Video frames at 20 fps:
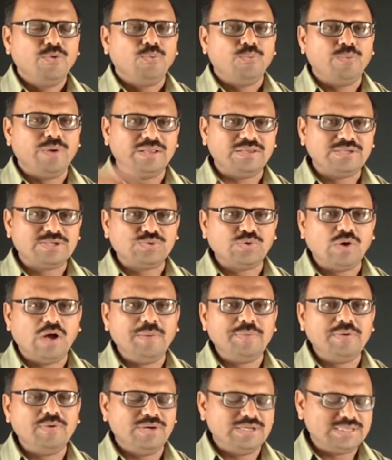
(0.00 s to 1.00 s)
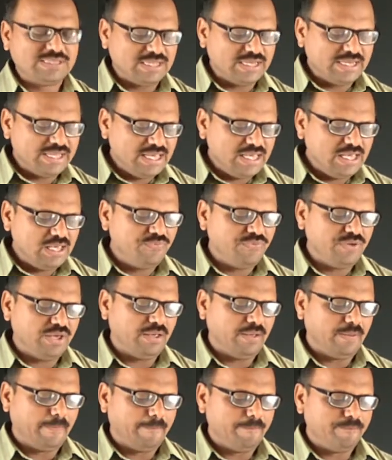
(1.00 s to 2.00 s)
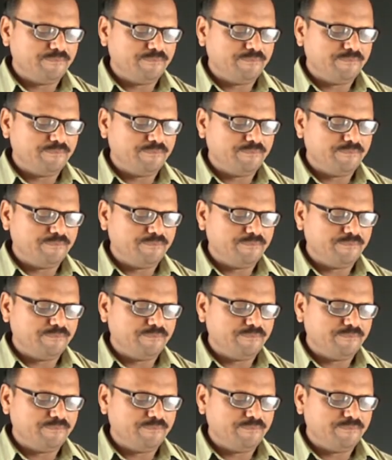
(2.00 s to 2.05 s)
when Swami was leaving.